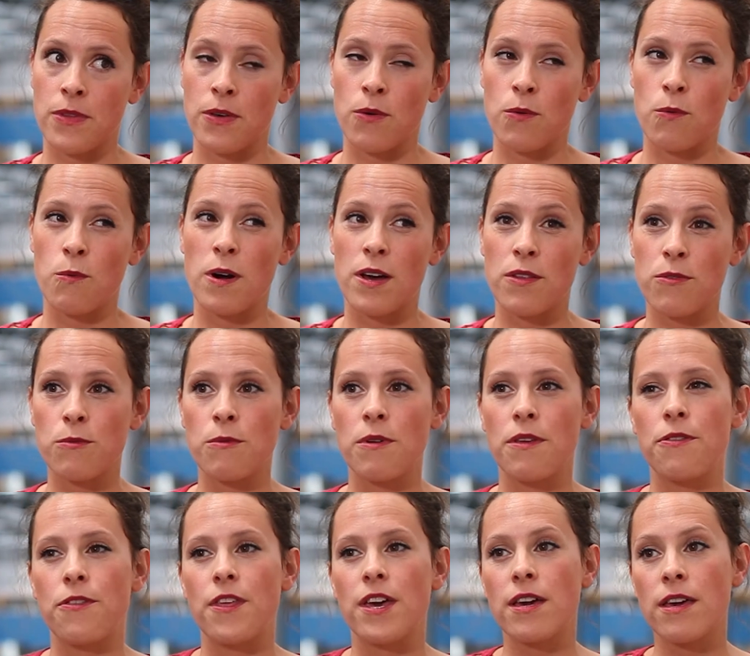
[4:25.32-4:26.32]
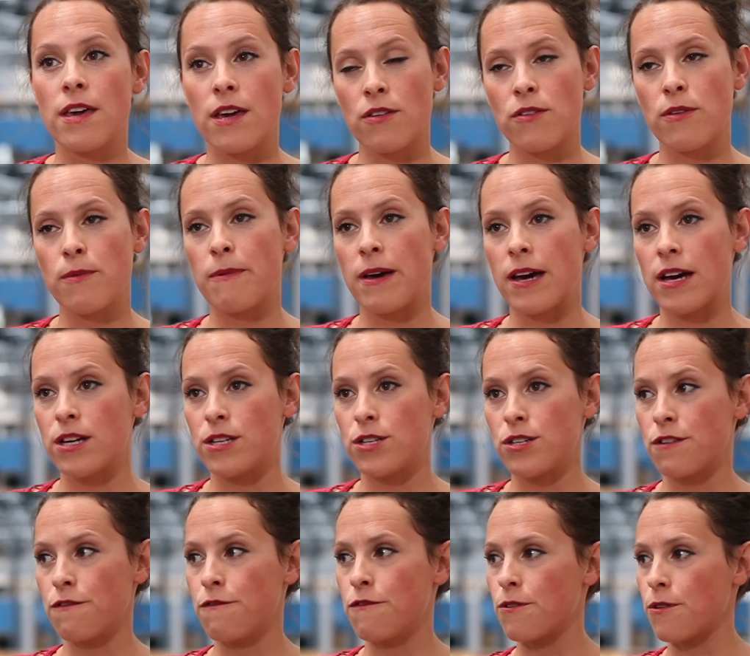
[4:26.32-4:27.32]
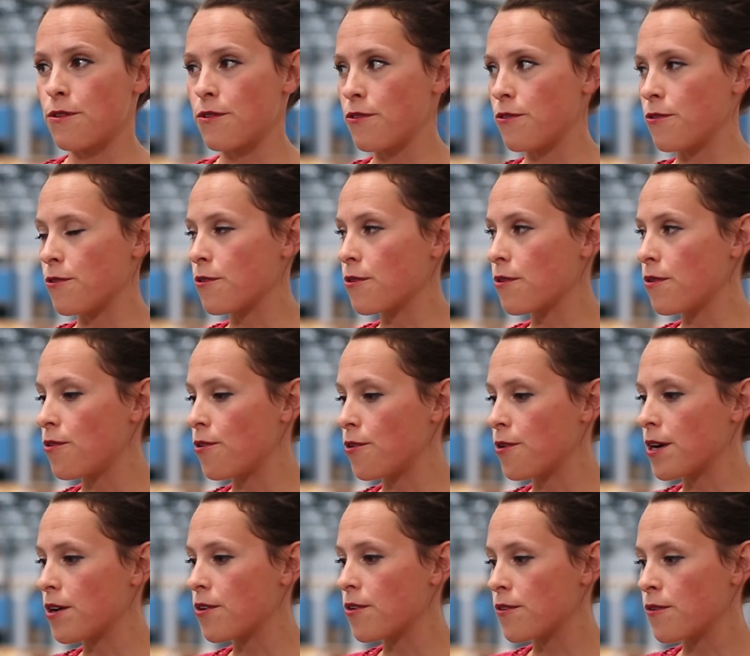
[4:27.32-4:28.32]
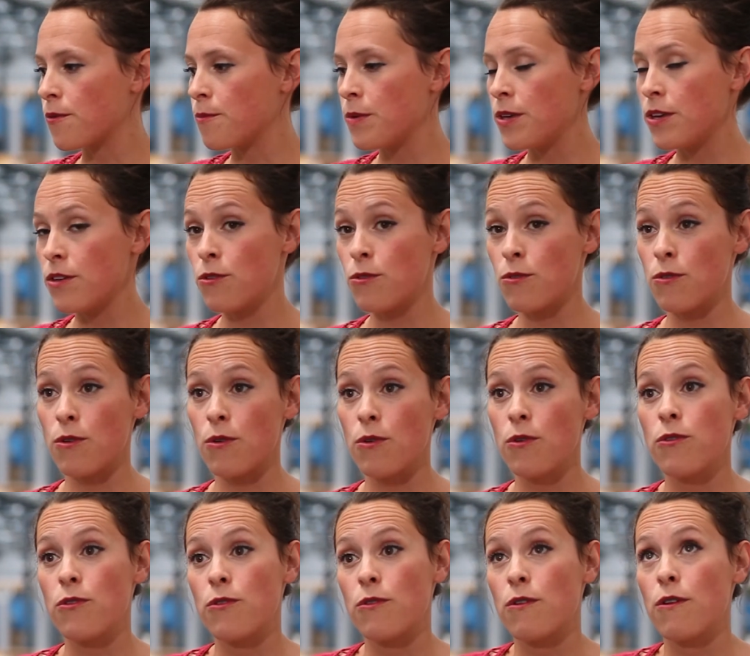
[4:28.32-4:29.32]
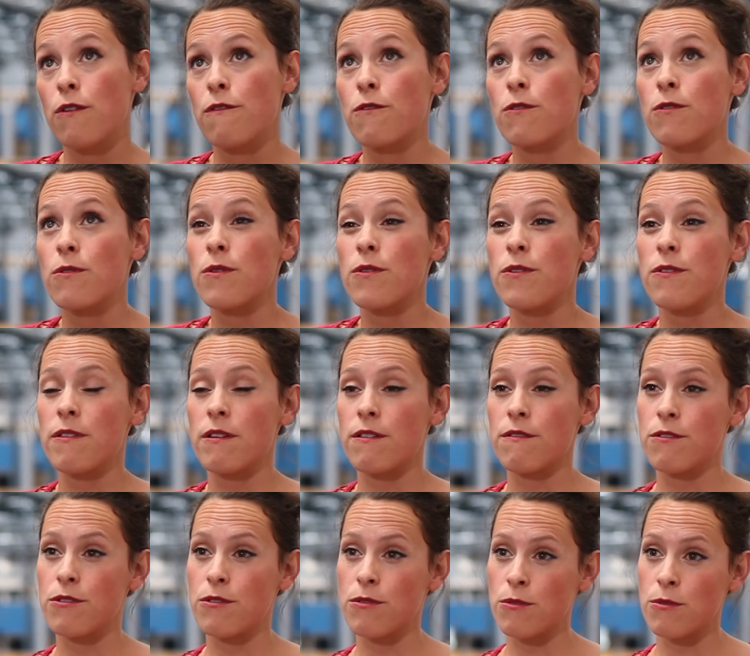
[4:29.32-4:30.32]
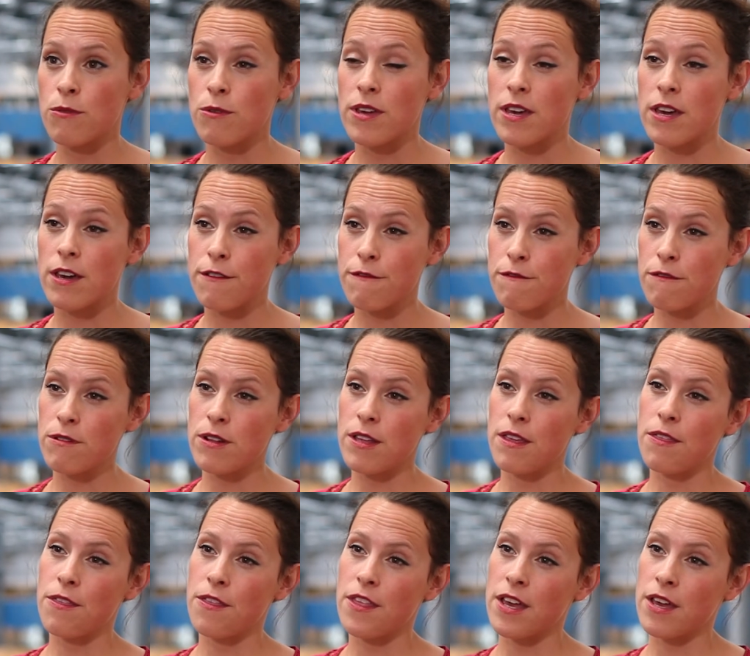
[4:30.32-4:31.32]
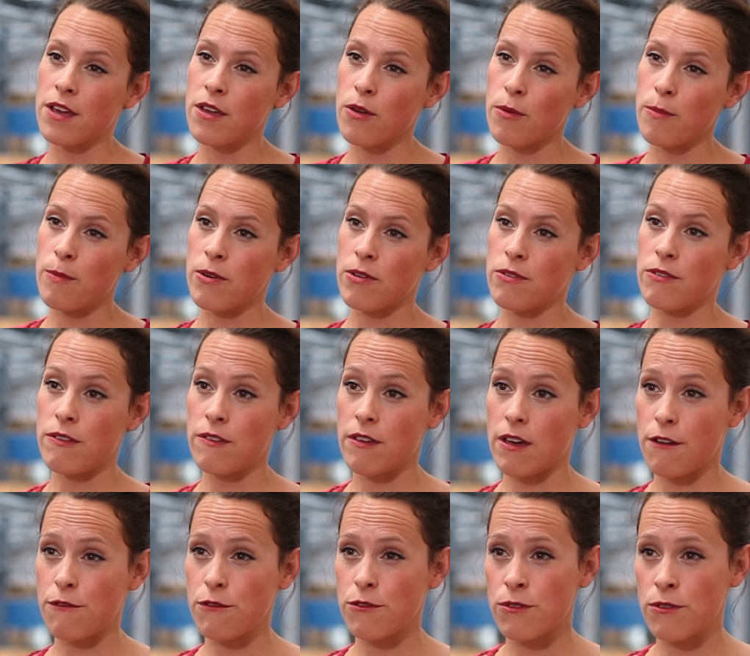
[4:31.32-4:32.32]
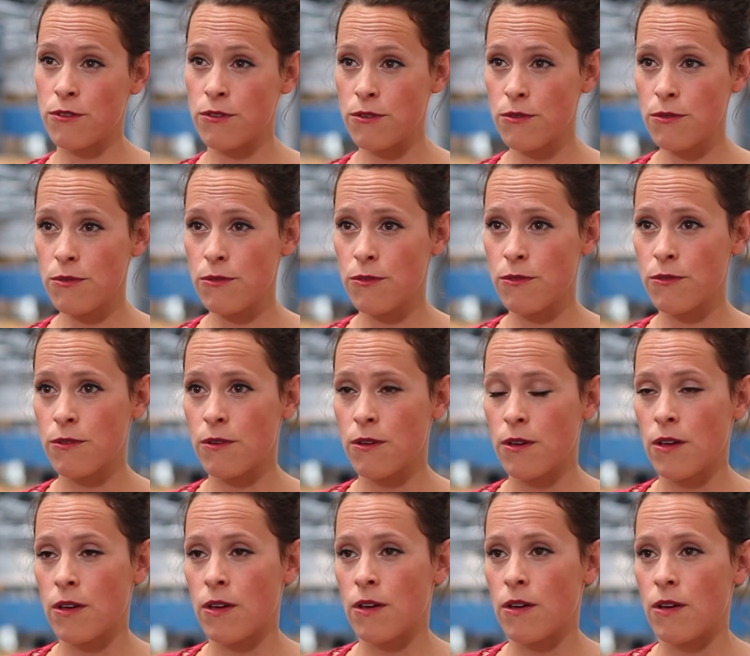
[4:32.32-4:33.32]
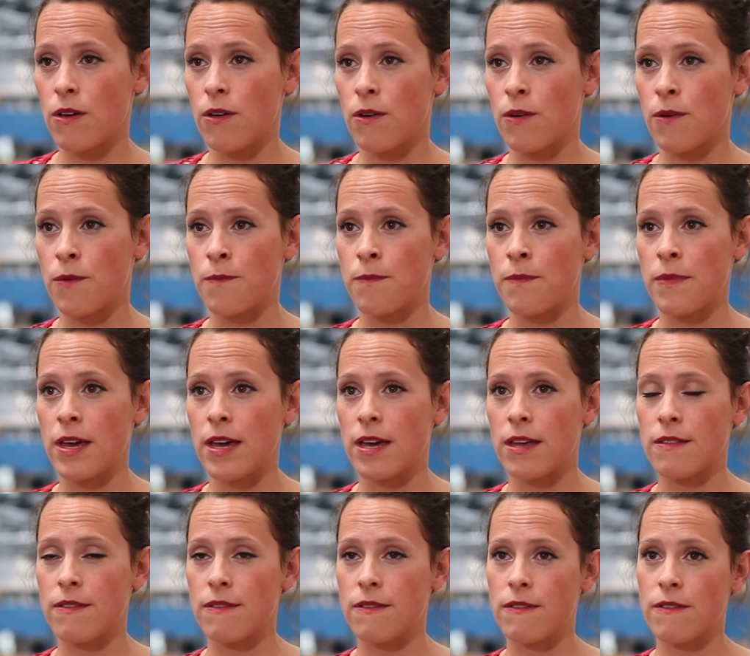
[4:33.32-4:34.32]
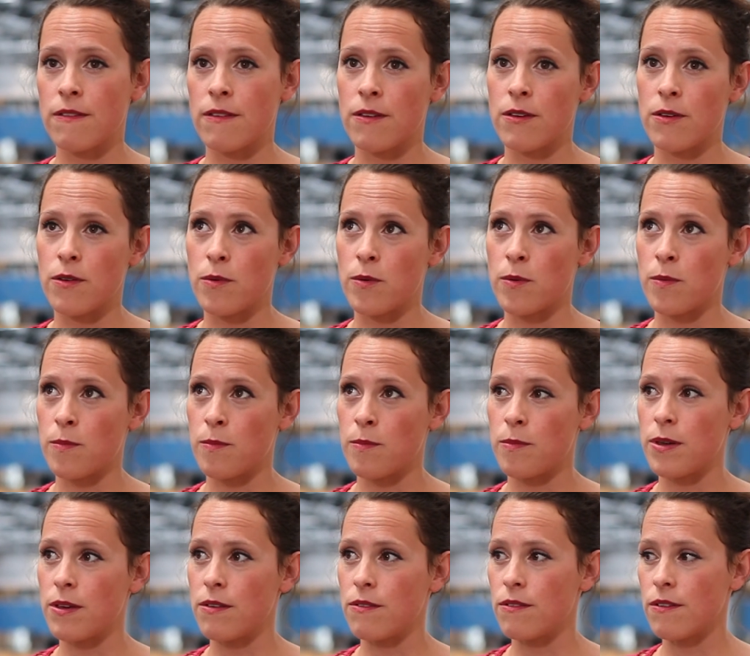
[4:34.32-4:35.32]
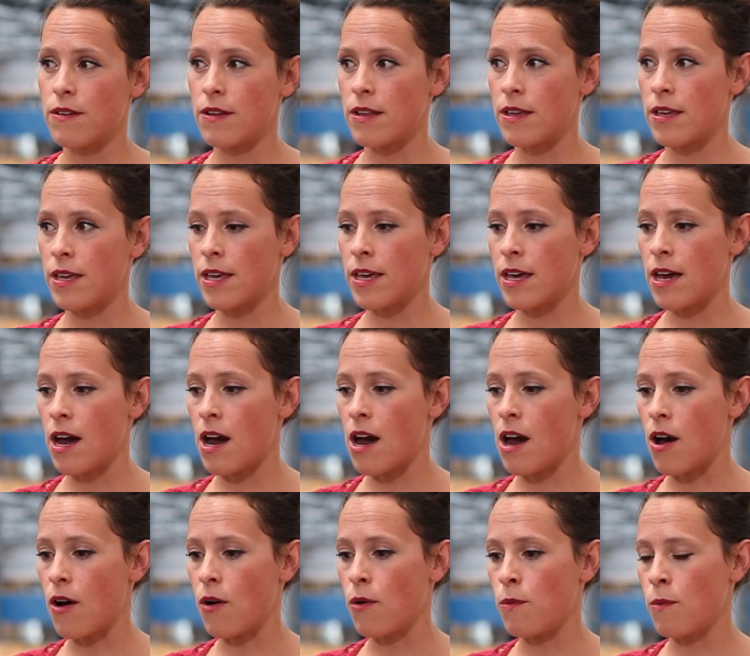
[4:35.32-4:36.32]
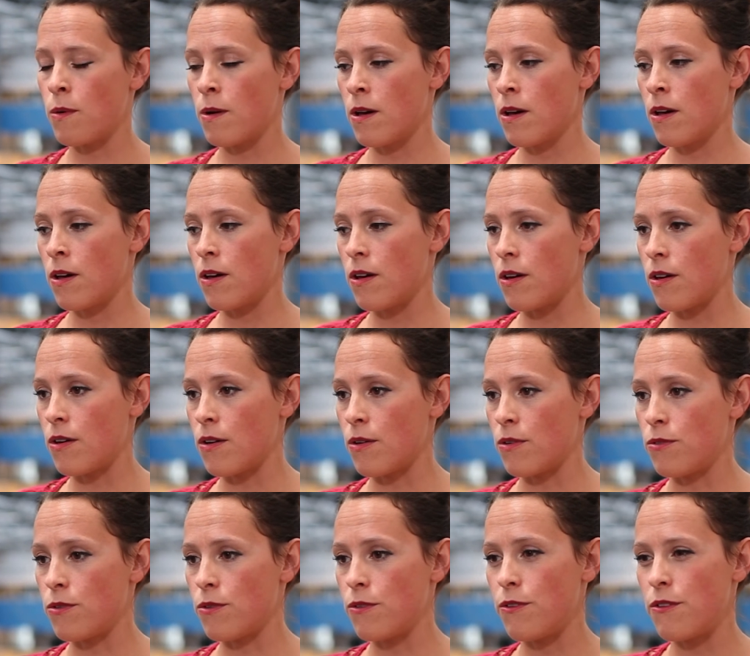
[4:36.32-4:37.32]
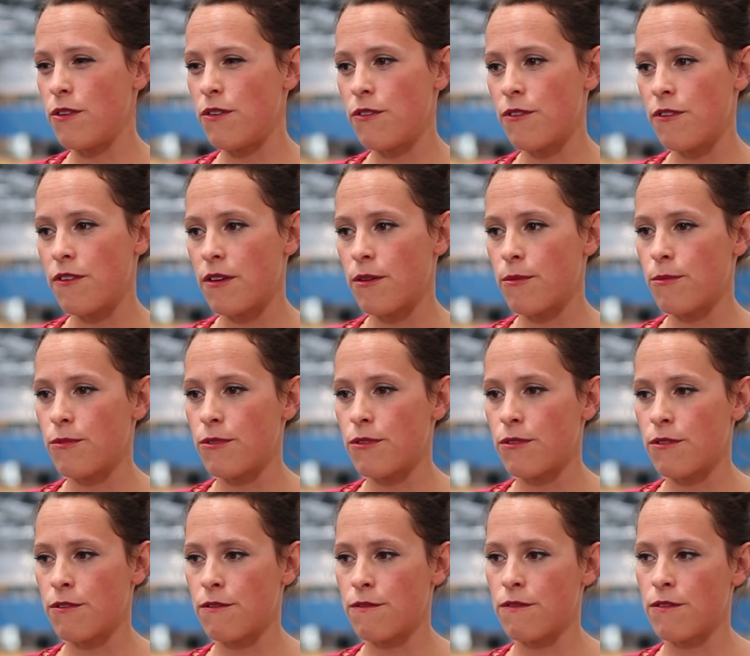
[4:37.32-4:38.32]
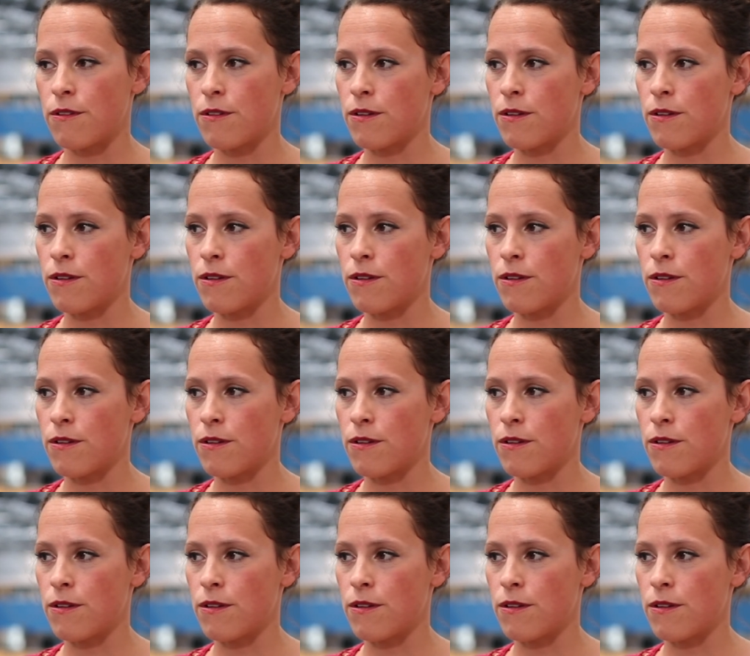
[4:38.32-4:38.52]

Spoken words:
When rethinking the packaging for a circular economy, you also, of course, have to carefully think about the after-use and basically how the systems of